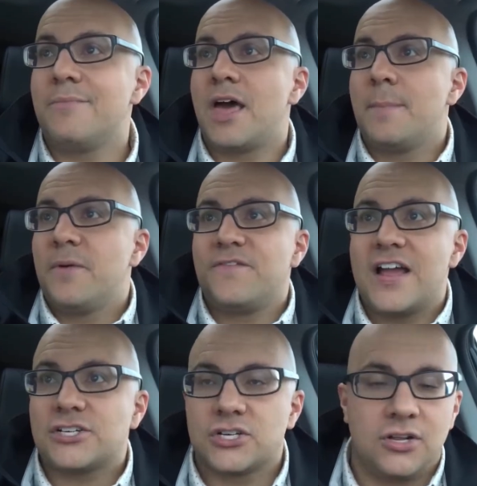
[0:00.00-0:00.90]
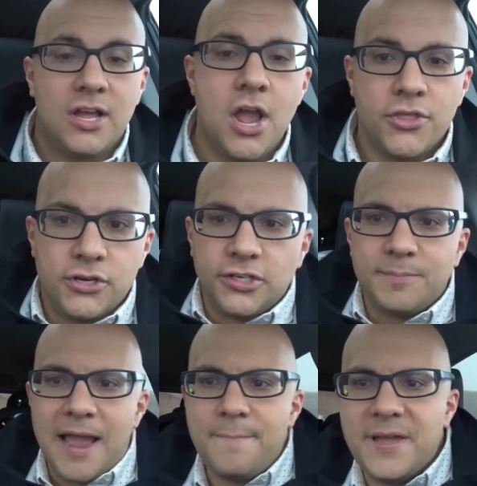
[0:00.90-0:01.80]
I'm not a professional, they're just
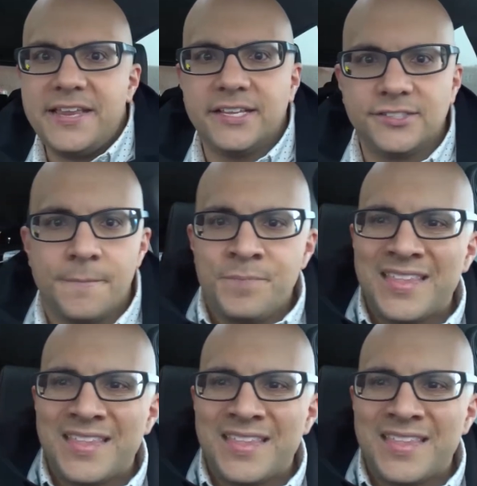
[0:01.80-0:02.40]
my opinions.